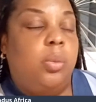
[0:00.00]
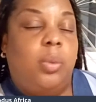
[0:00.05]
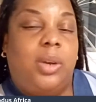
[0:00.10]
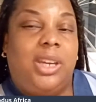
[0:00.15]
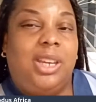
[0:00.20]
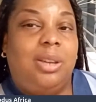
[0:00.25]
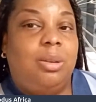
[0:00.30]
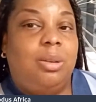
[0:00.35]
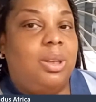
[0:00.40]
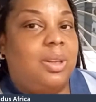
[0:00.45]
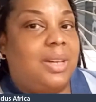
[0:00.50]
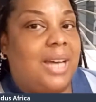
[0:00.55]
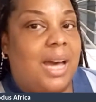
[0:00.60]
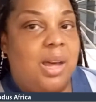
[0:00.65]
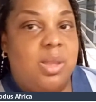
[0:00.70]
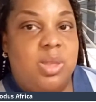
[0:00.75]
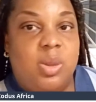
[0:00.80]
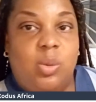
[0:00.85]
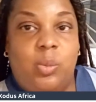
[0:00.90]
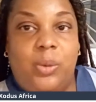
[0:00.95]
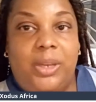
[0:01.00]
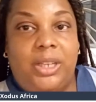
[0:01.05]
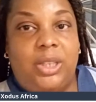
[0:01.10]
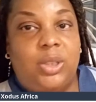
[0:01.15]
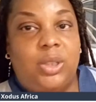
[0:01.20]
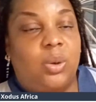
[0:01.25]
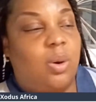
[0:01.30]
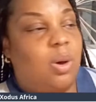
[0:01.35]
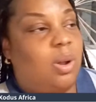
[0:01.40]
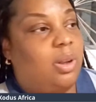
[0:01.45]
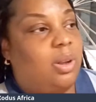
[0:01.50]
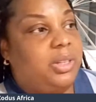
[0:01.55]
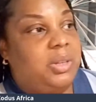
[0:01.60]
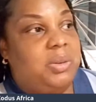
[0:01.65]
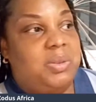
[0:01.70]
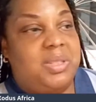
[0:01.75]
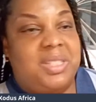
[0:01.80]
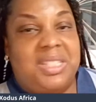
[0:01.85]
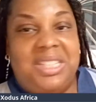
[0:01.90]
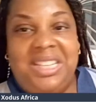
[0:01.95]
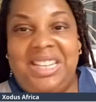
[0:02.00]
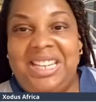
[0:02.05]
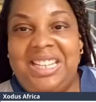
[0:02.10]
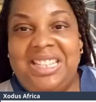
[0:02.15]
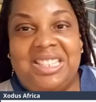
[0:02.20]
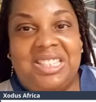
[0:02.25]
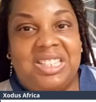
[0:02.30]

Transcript: When you look out the window, all you see